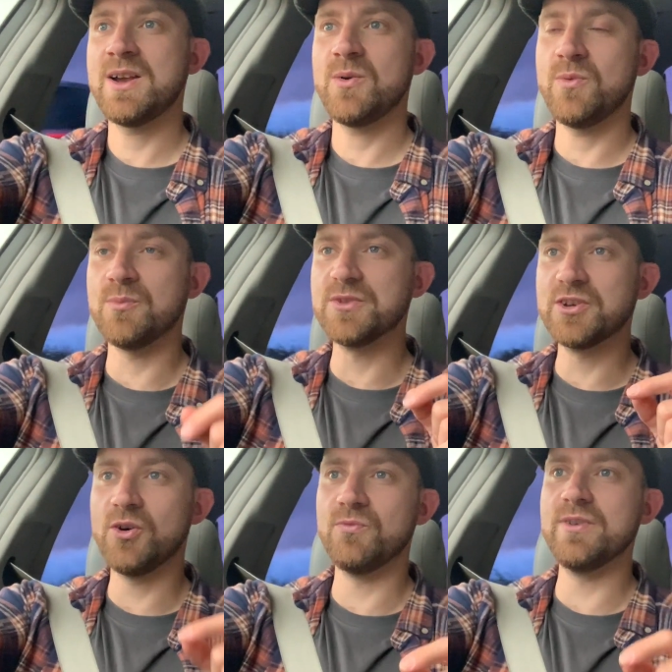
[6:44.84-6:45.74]
when we
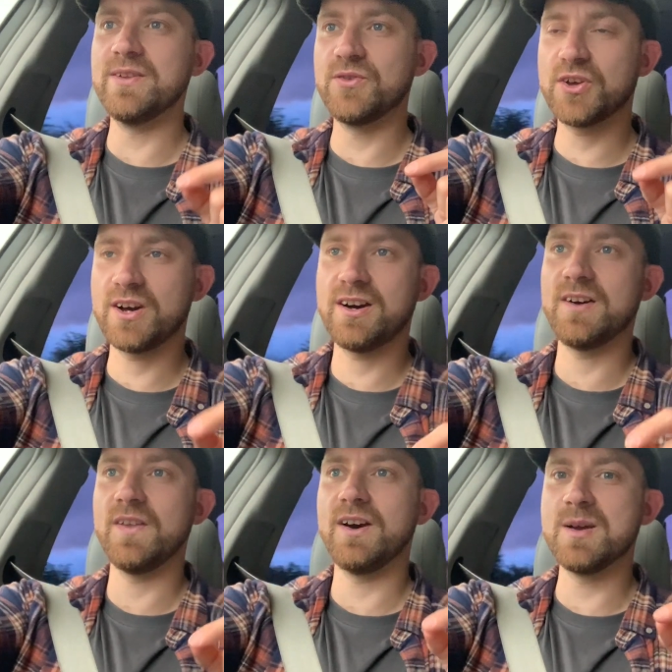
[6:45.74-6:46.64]
got rid of the
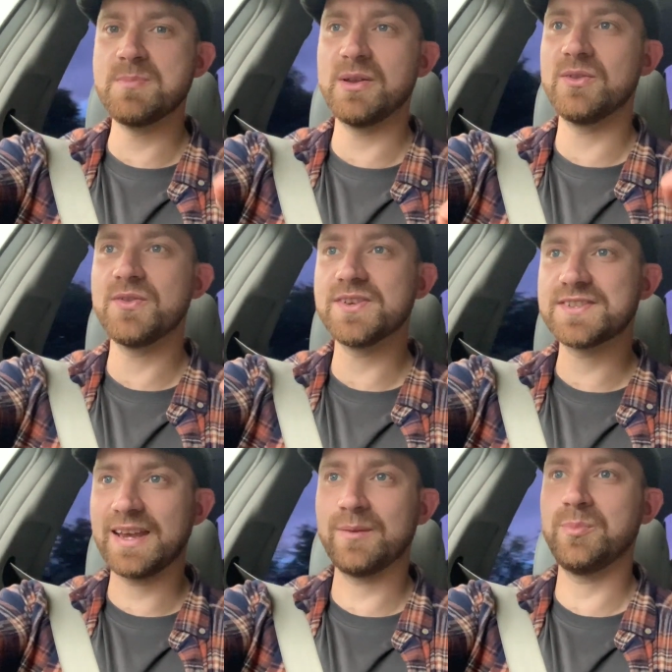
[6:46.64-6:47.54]
car that I built the
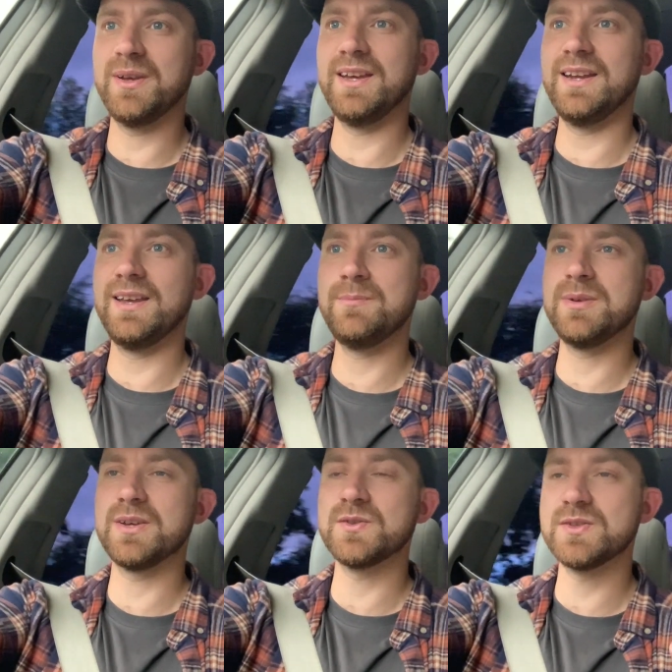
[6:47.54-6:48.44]
sandpit in it,
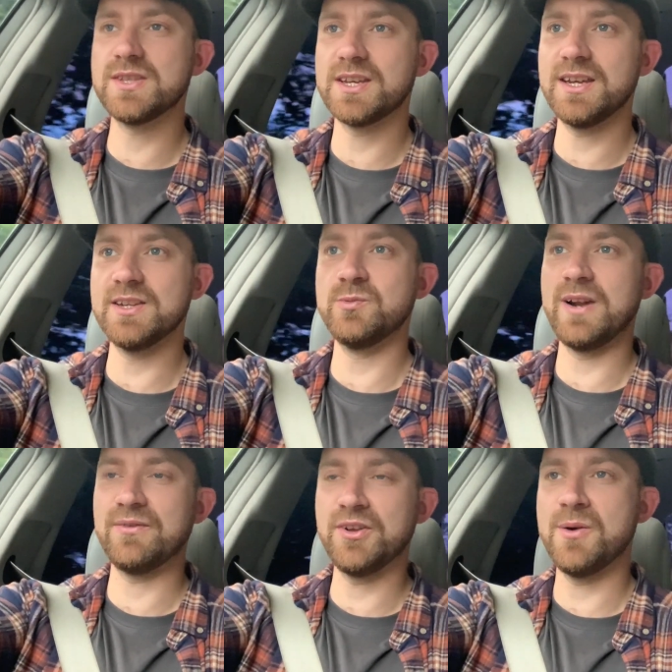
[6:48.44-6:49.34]
because the kids
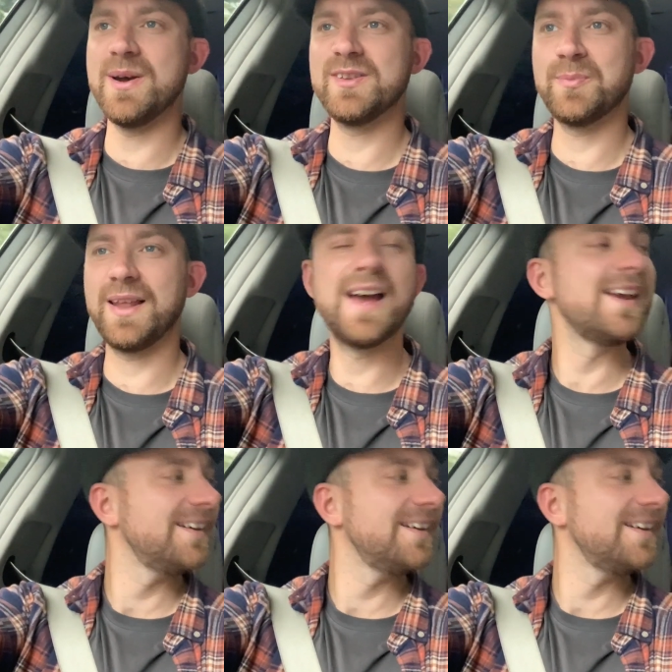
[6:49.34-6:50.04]
would have nowhere to play.